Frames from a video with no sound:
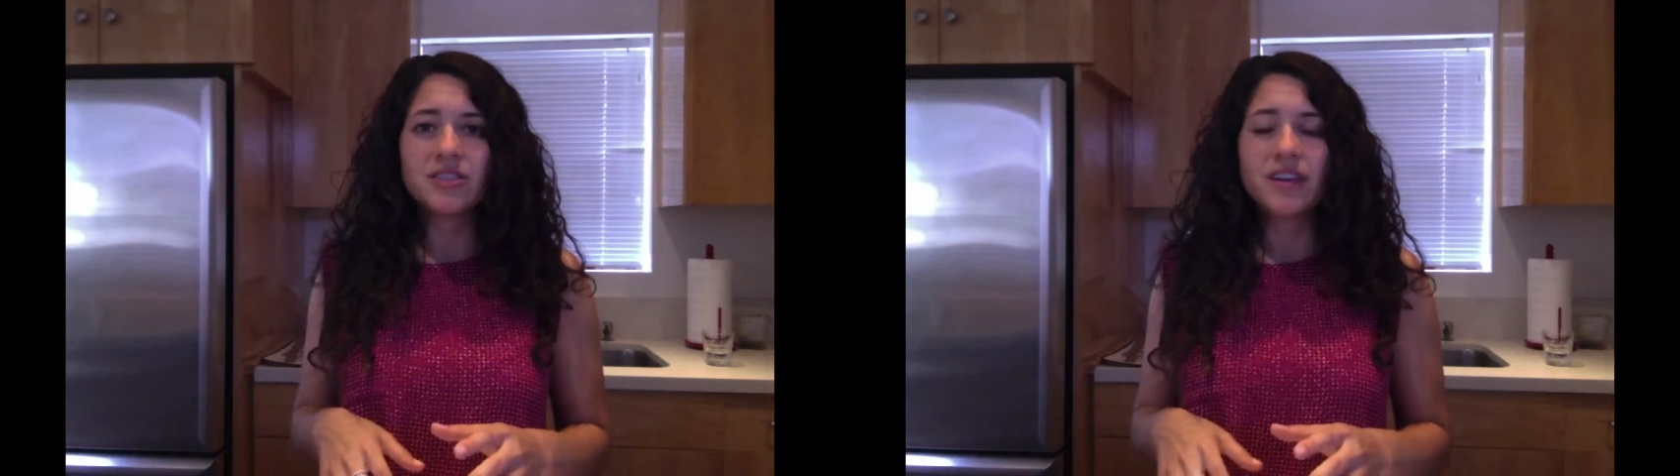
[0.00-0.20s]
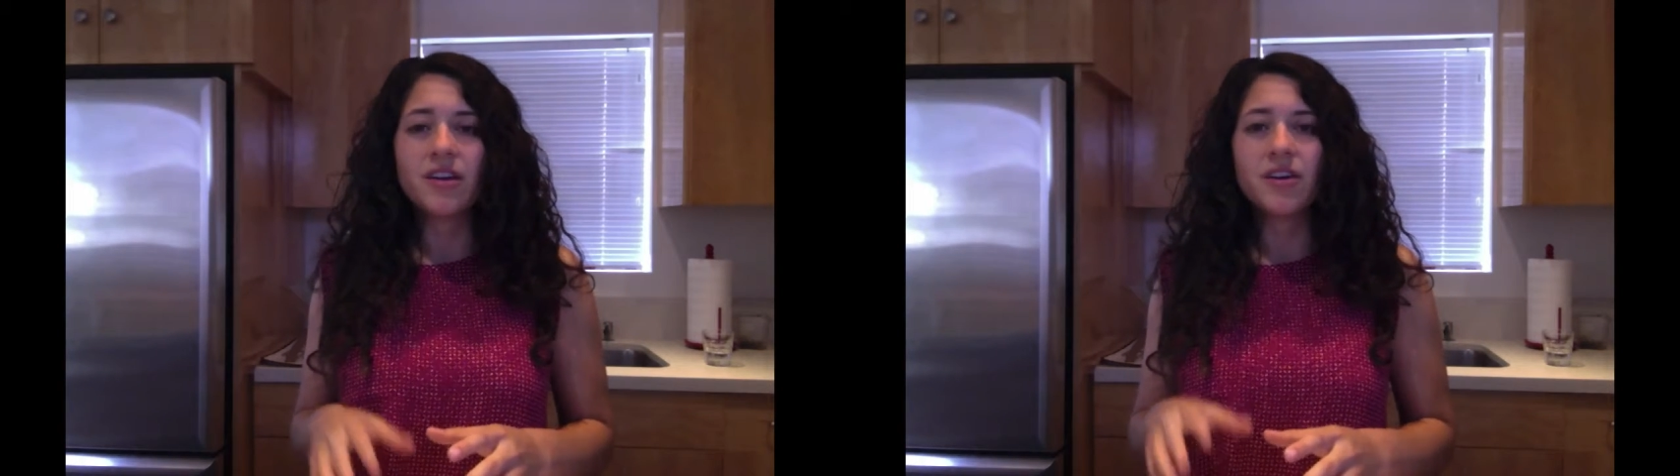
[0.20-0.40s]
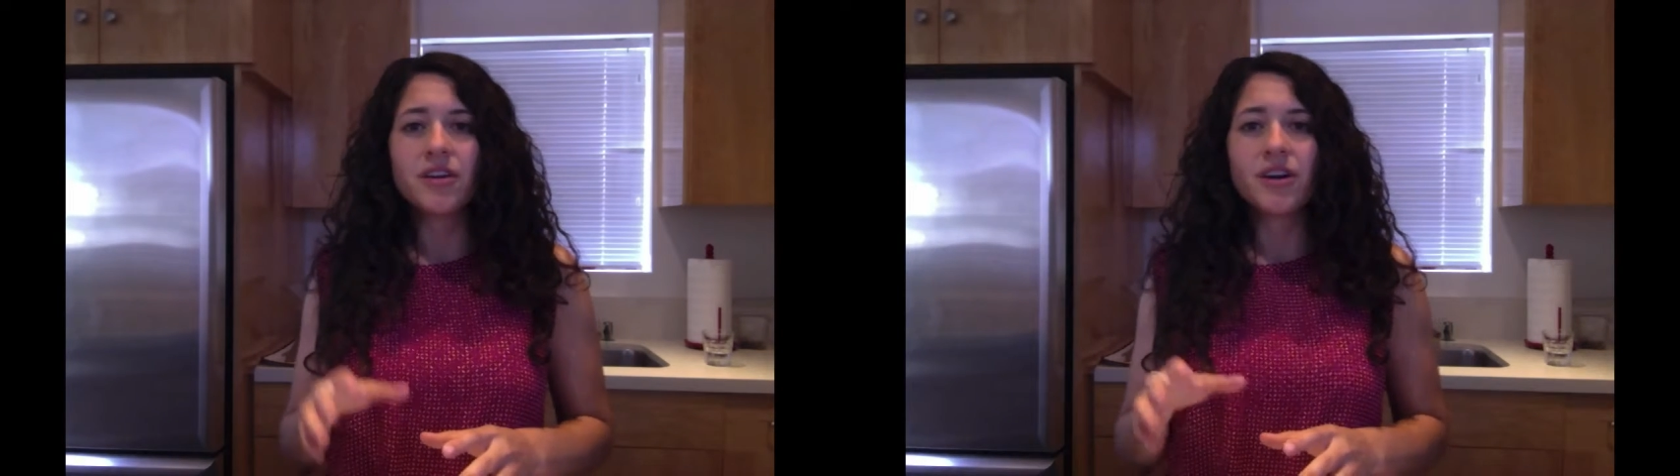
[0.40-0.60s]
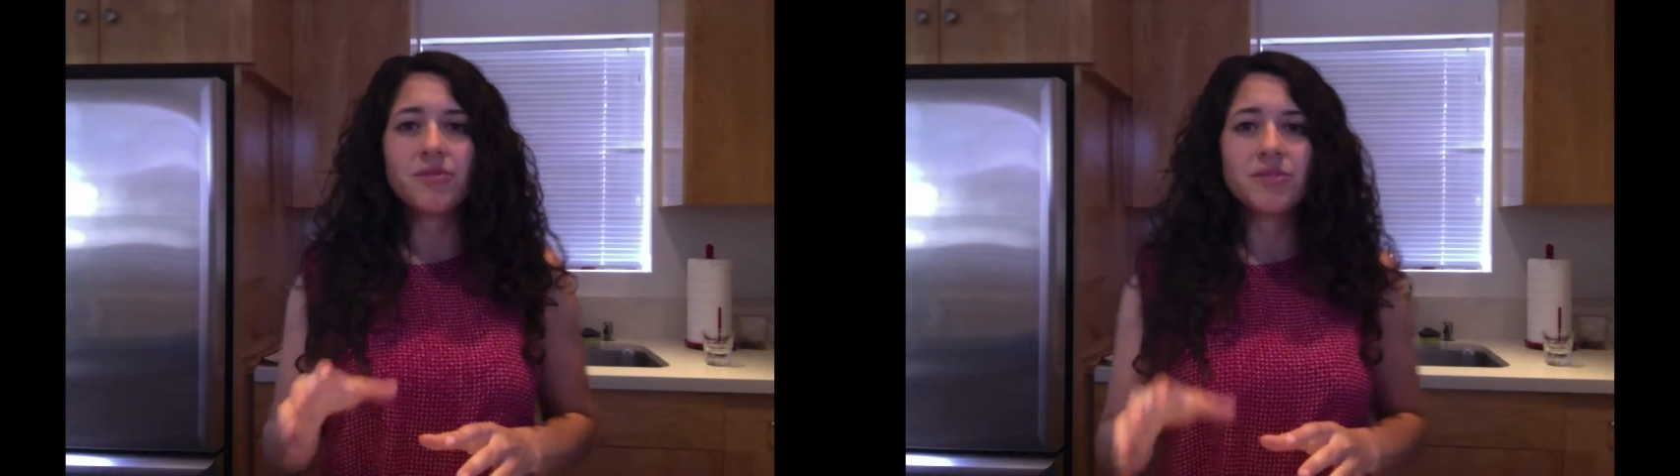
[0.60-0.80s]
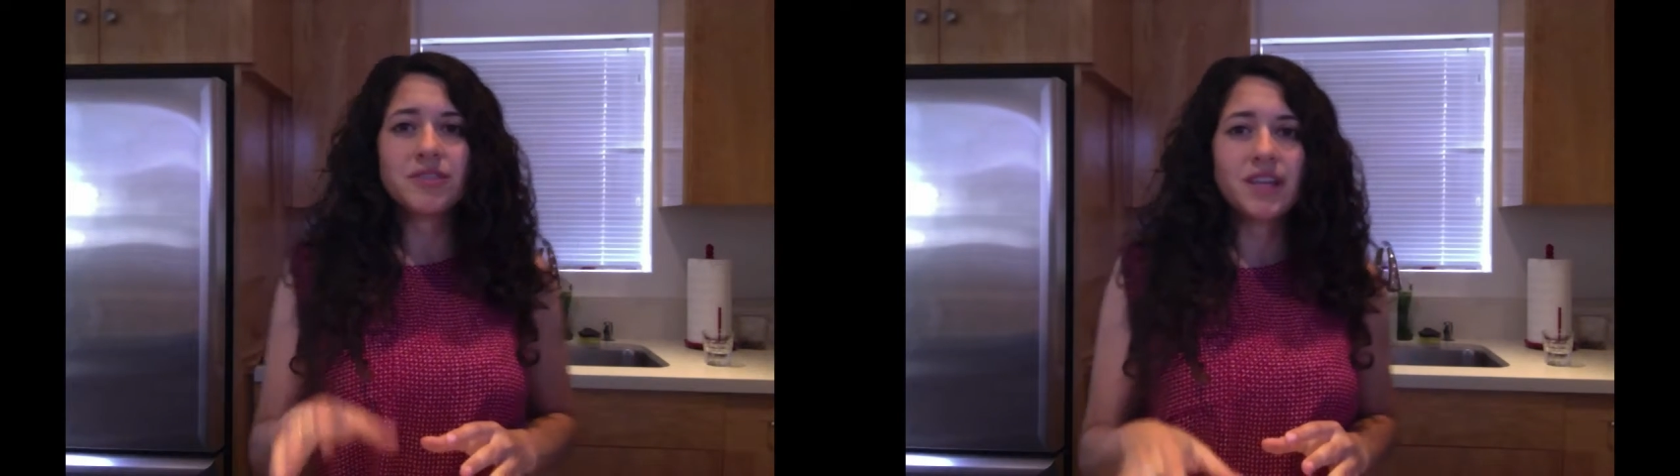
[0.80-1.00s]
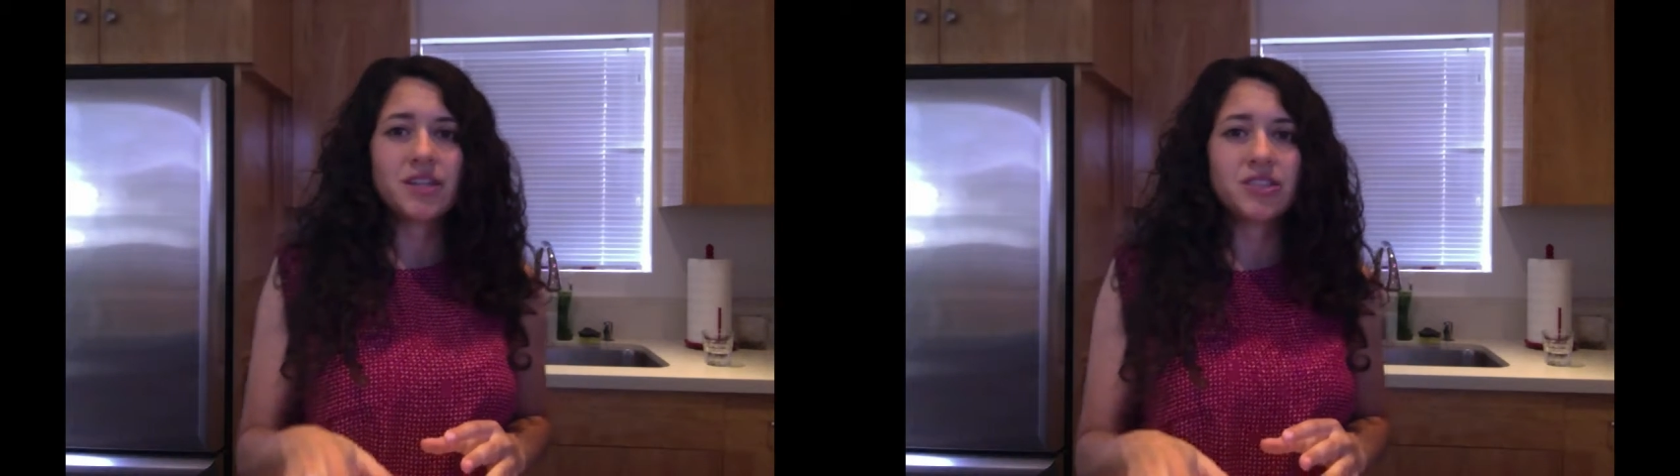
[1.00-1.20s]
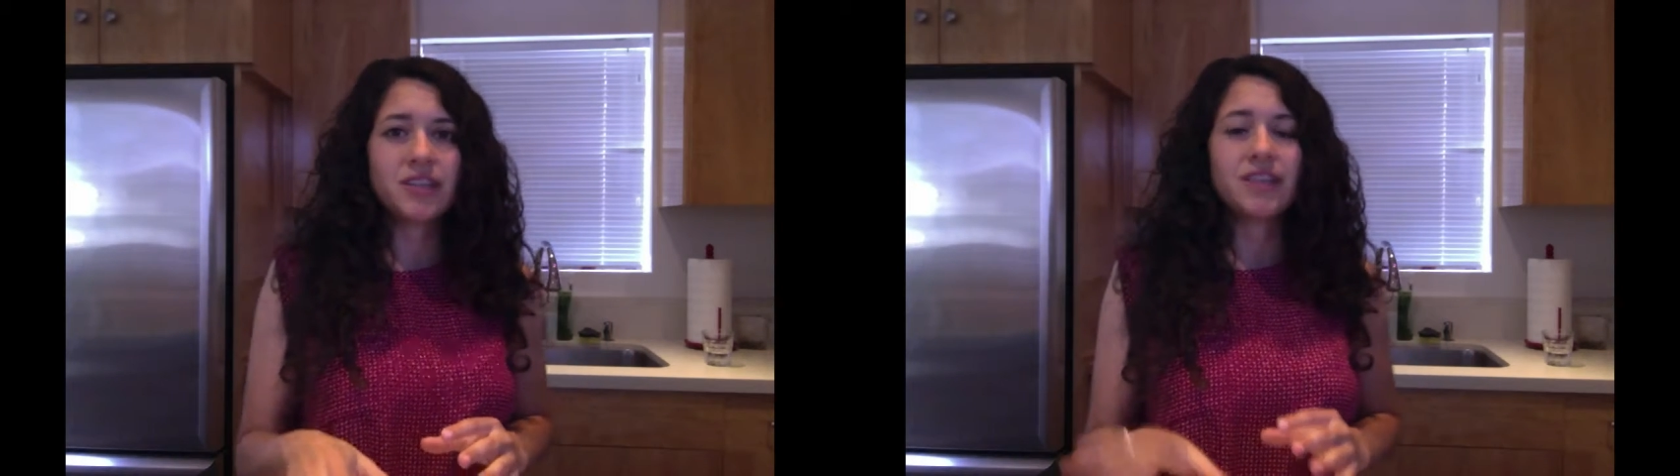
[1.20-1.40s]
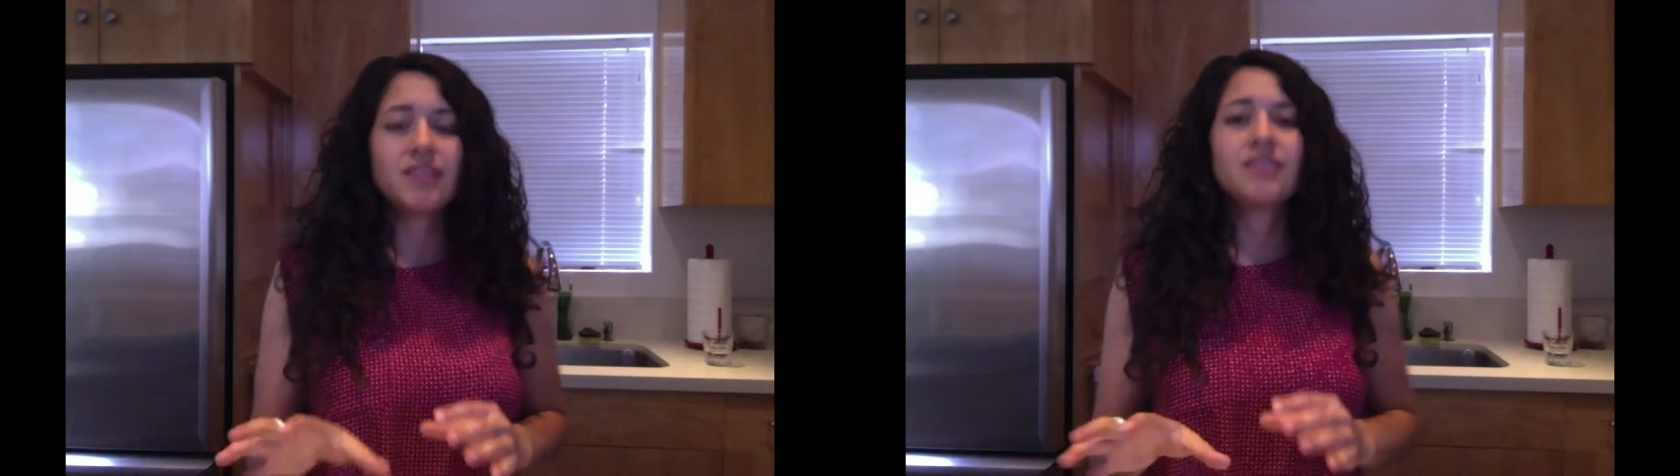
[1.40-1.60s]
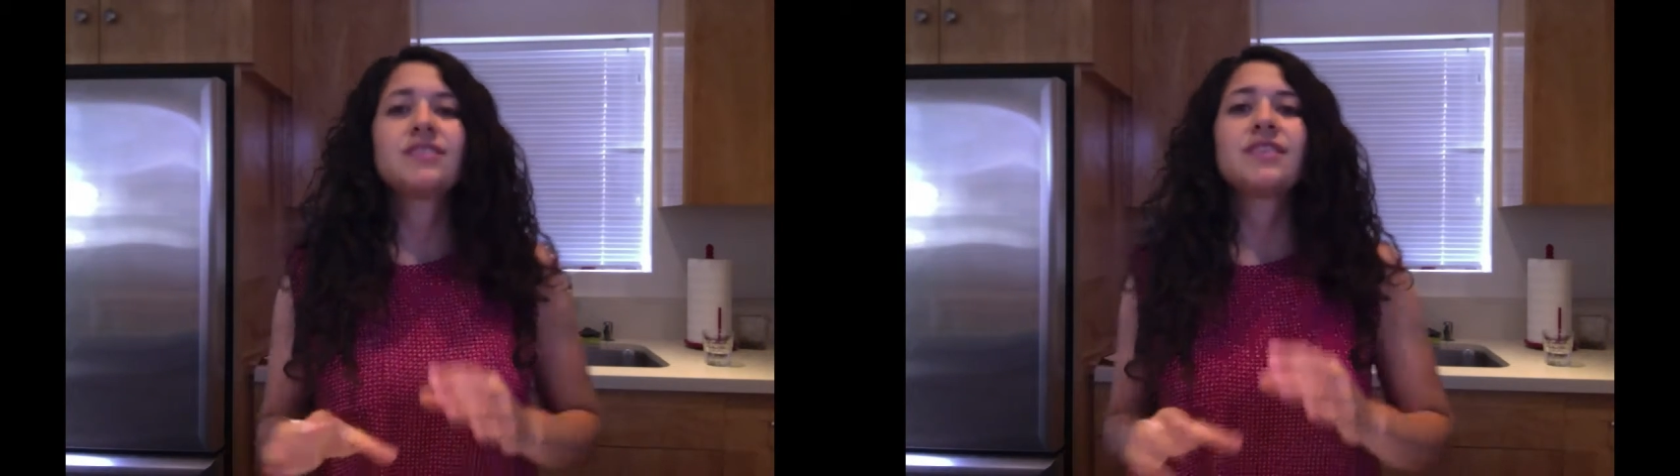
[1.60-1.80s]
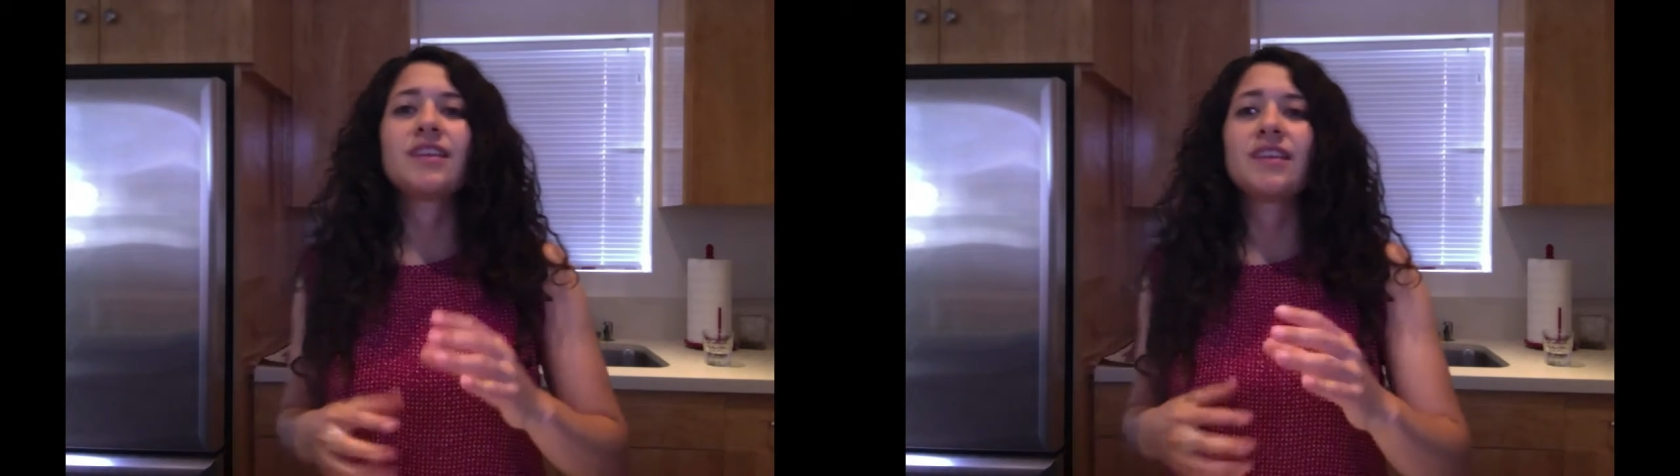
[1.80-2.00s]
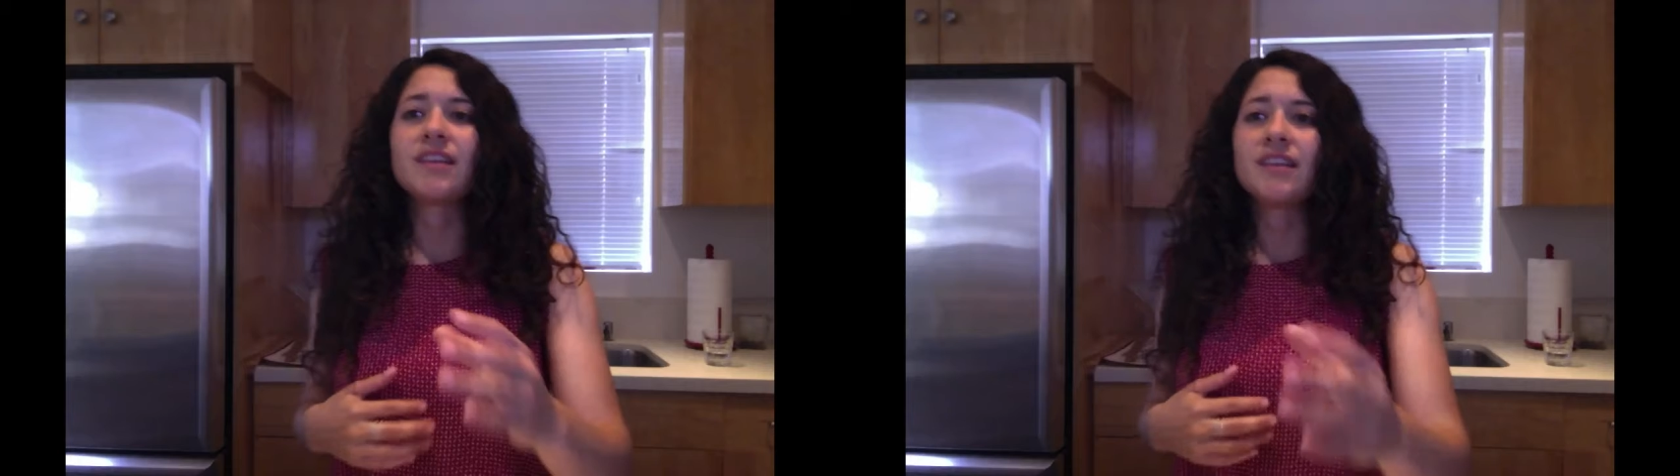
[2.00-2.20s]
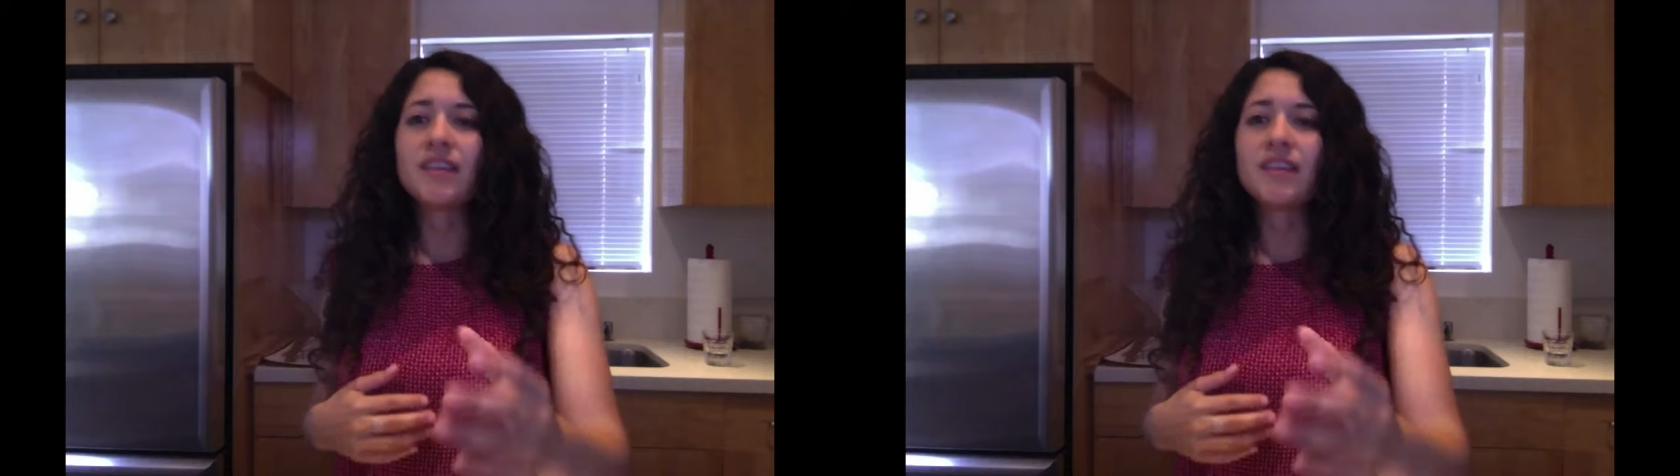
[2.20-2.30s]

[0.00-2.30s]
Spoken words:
get all the conversations and